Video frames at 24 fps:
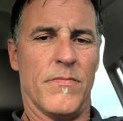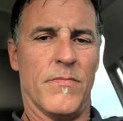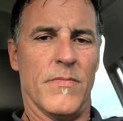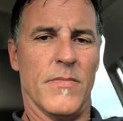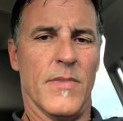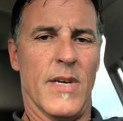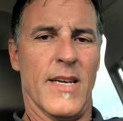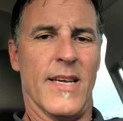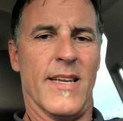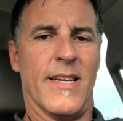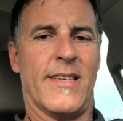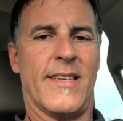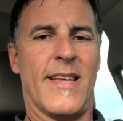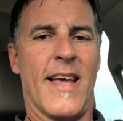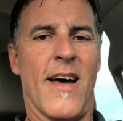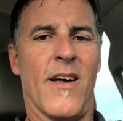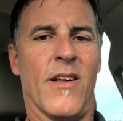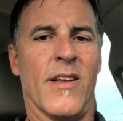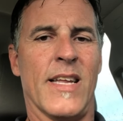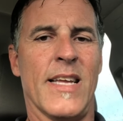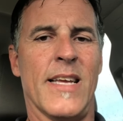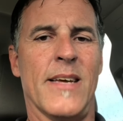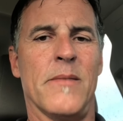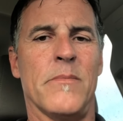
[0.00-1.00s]
and to
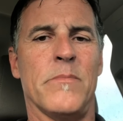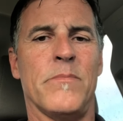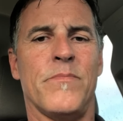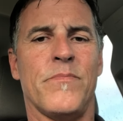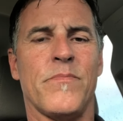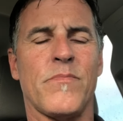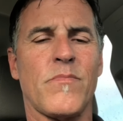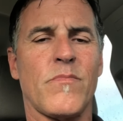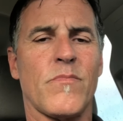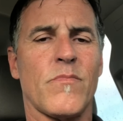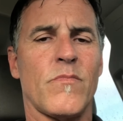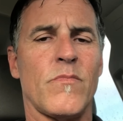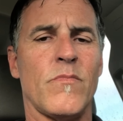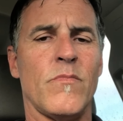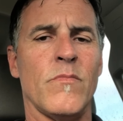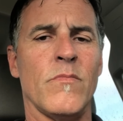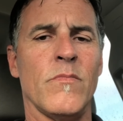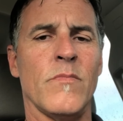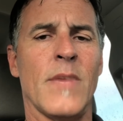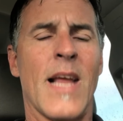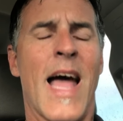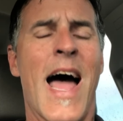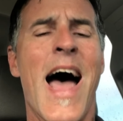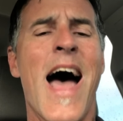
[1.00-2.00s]
tell him
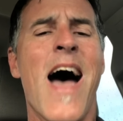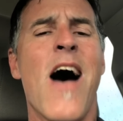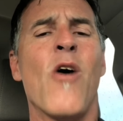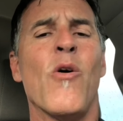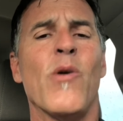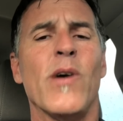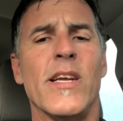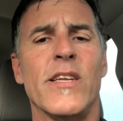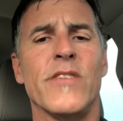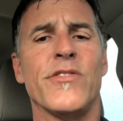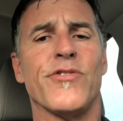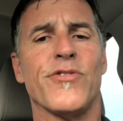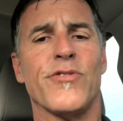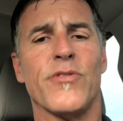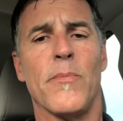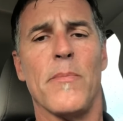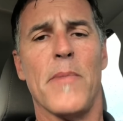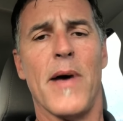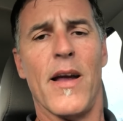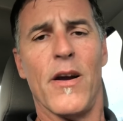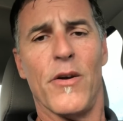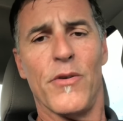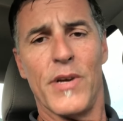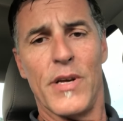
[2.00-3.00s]
how
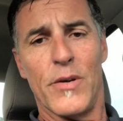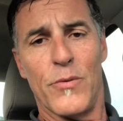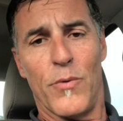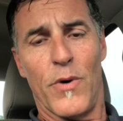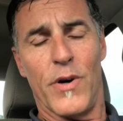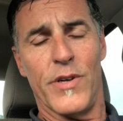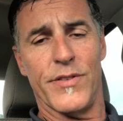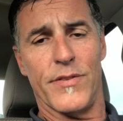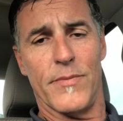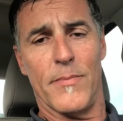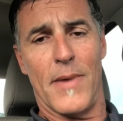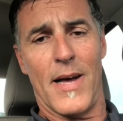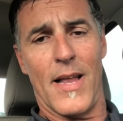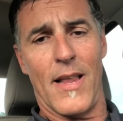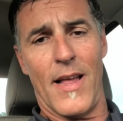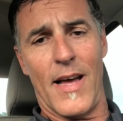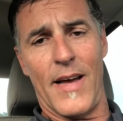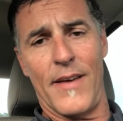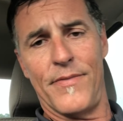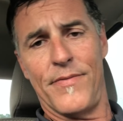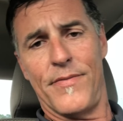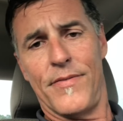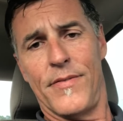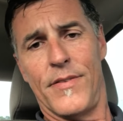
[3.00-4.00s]
instrumental he was in my
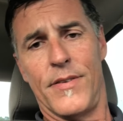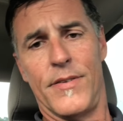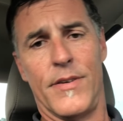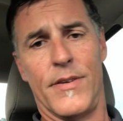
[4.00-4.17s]
life.